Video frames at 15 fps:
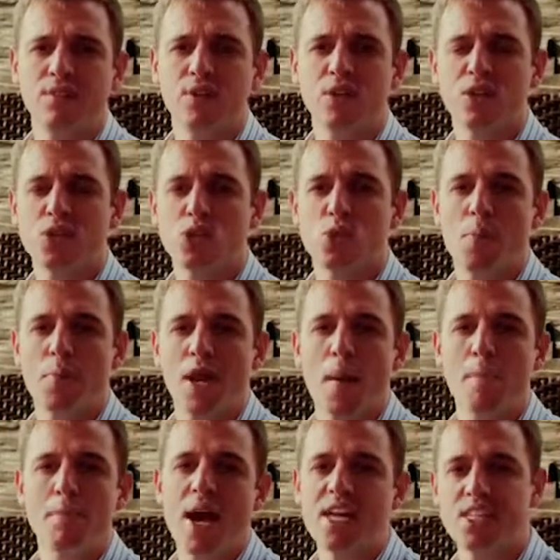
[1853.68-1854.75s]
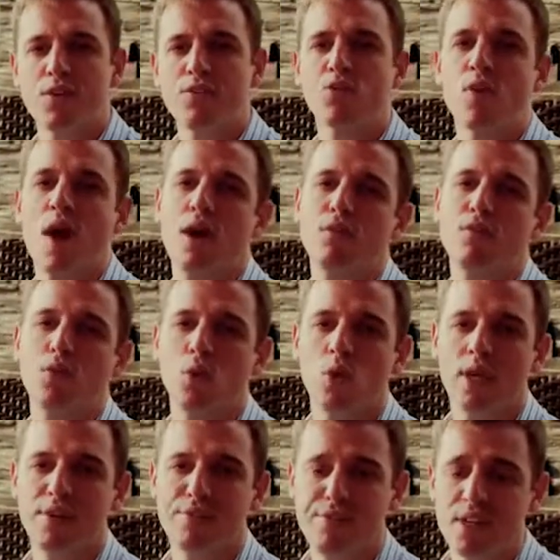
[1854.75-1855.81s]
you can swim in our massive ground floor
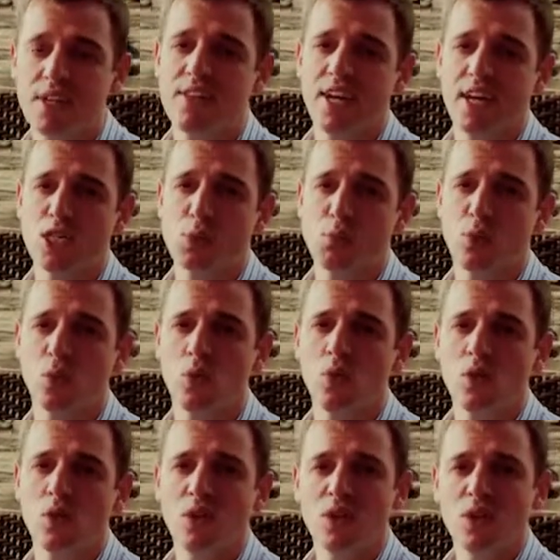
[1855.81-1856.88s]
infinity edge pool